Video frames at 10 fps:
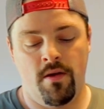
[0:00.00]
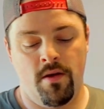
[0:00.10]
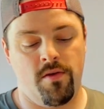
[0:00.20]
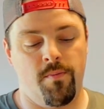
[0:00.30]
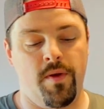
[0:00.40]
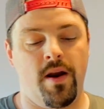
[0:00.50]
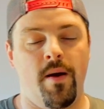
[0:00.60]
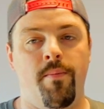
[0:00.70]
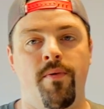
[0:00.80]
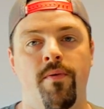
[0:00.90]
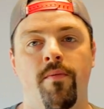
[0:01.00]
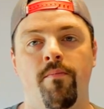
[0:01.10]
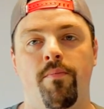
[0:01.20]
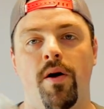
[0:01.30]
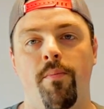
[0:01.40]
spit up,
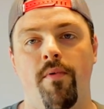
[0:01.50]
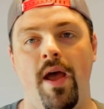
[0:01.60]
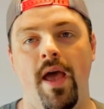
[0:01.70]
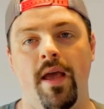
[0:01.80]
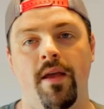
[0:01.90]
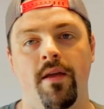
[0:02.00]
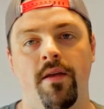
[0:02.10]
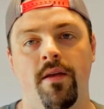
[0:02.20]
burp rag.